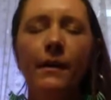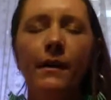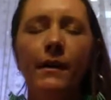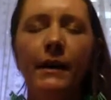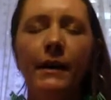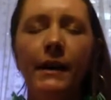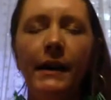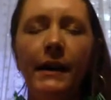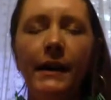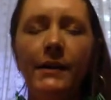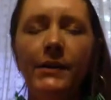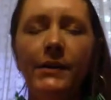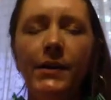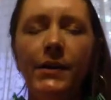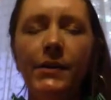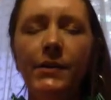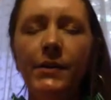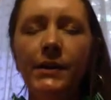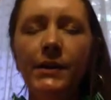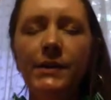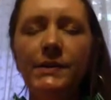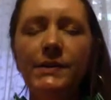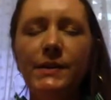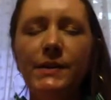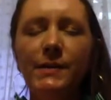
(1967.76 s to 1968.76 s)
And
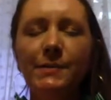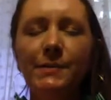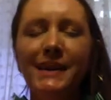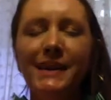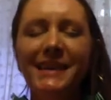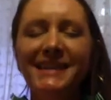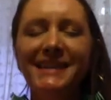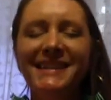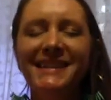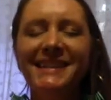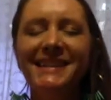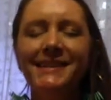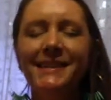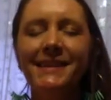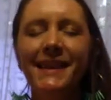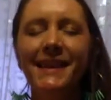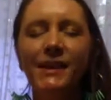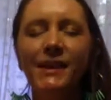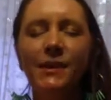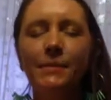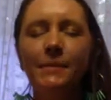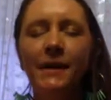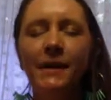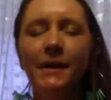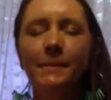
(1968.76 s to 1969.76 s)
notice the places
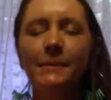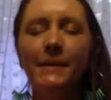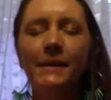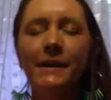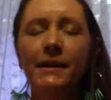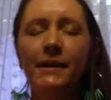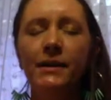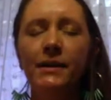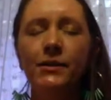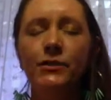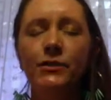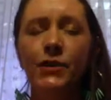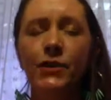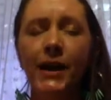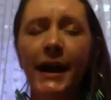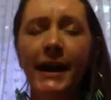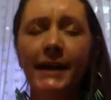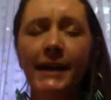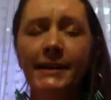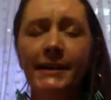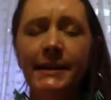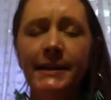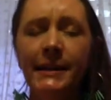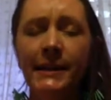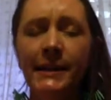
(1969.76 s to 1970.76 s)
that you might be
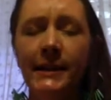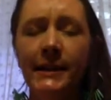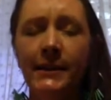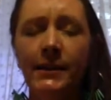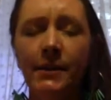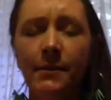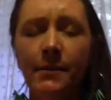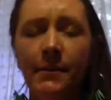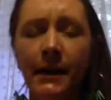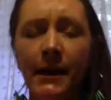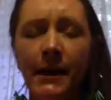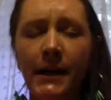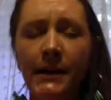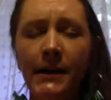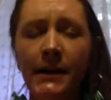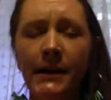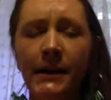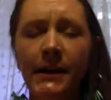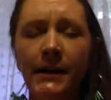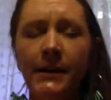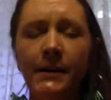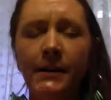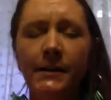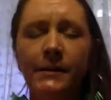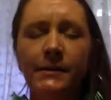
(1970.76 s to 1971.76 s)
contracting in your body.
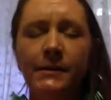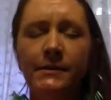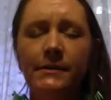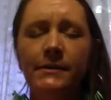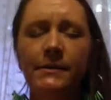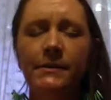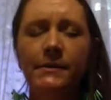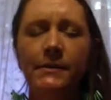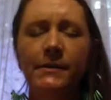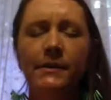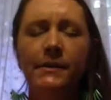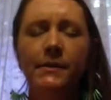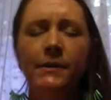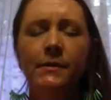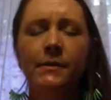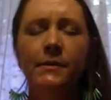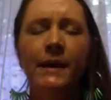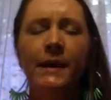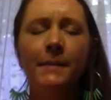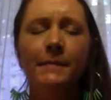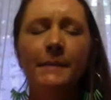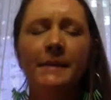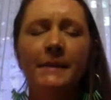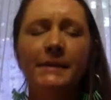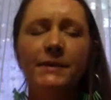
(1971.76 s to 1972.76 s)
You
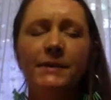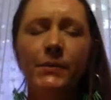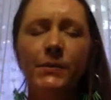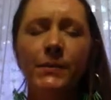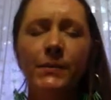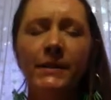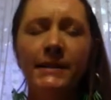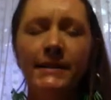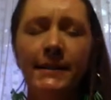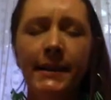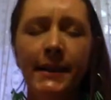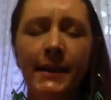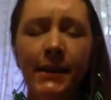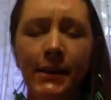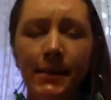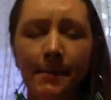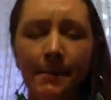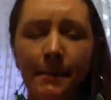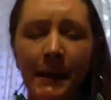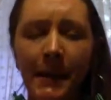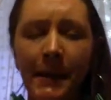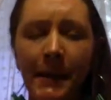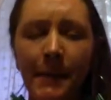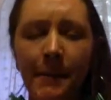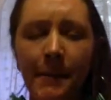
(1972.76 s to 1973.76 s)
might be squeezing your
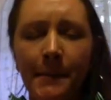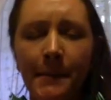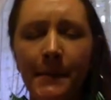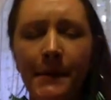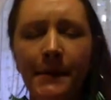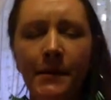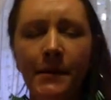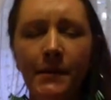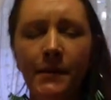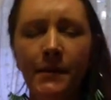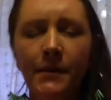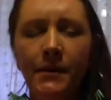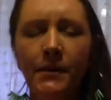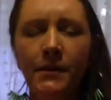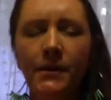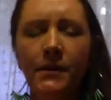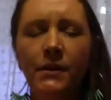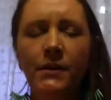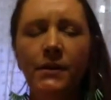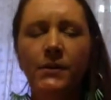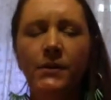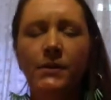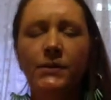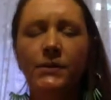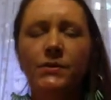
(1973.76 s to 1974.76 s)

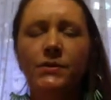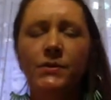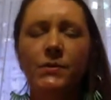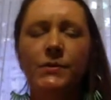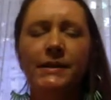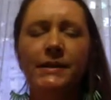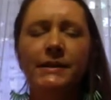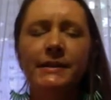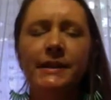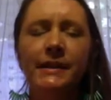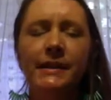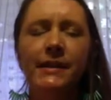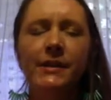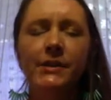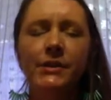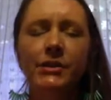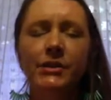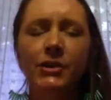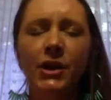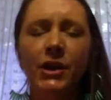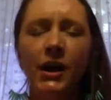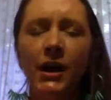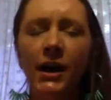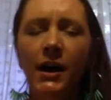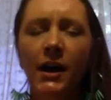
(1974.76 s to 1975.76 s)
bum or squeezing your
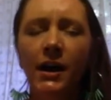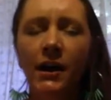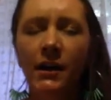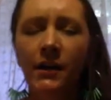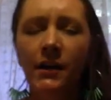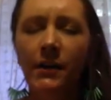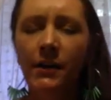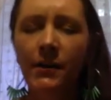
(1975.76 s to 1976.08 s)
jaw.